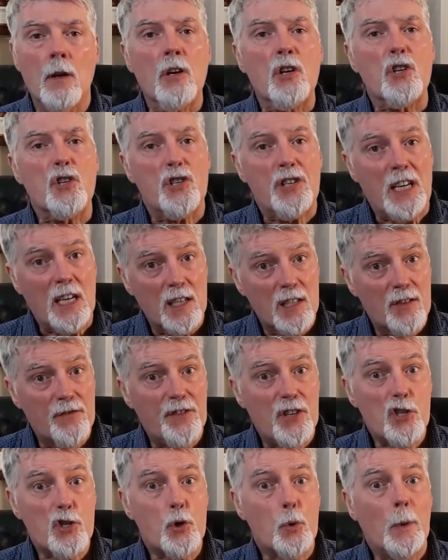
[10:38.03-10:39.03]
she is
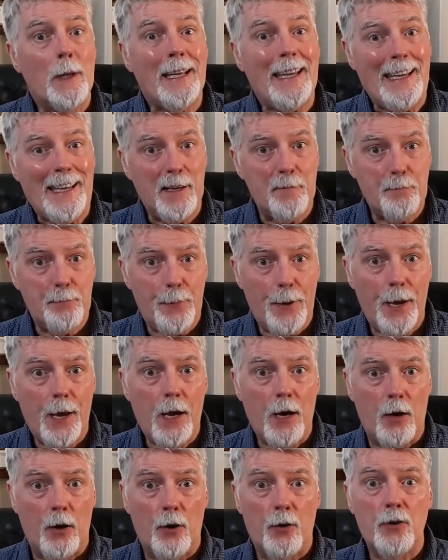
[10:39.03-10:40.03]
visually
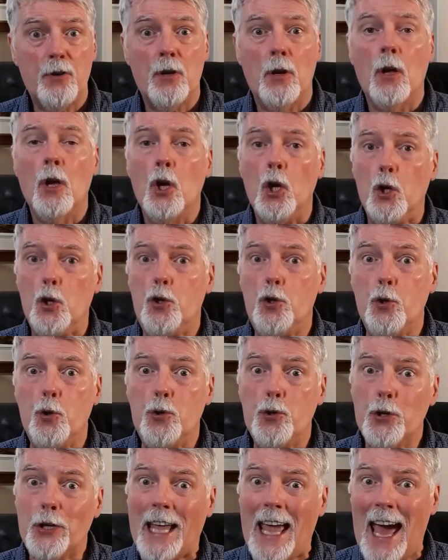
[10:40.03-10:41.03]
impaired due
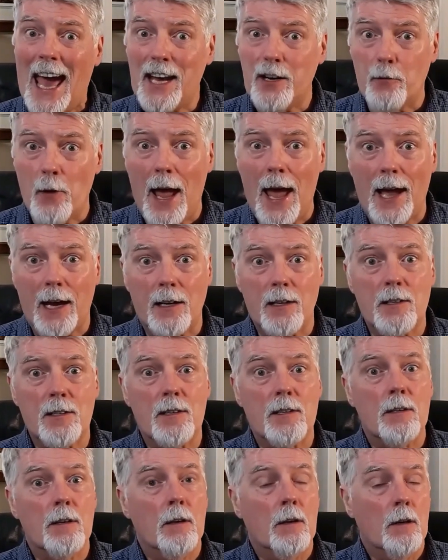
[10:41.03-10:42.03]
to
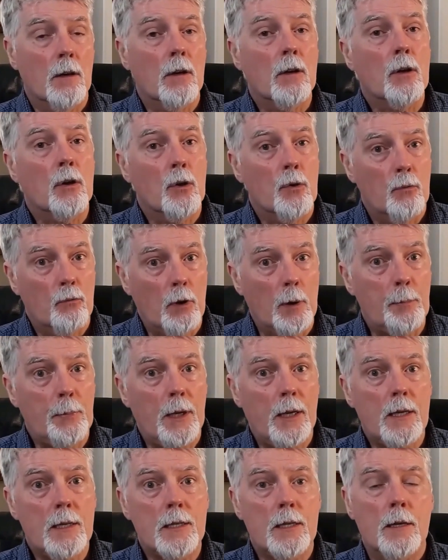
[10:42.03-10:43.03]
cataracts.
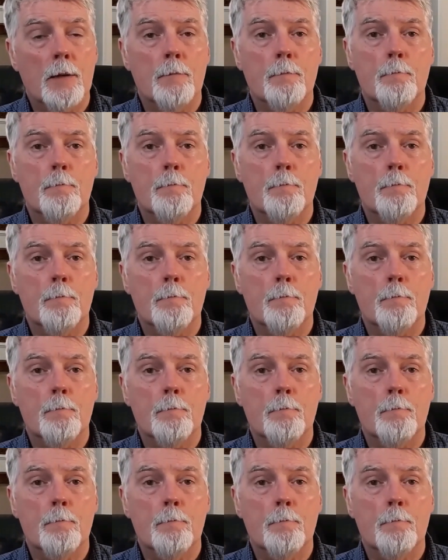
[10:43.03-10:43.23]
Repeat.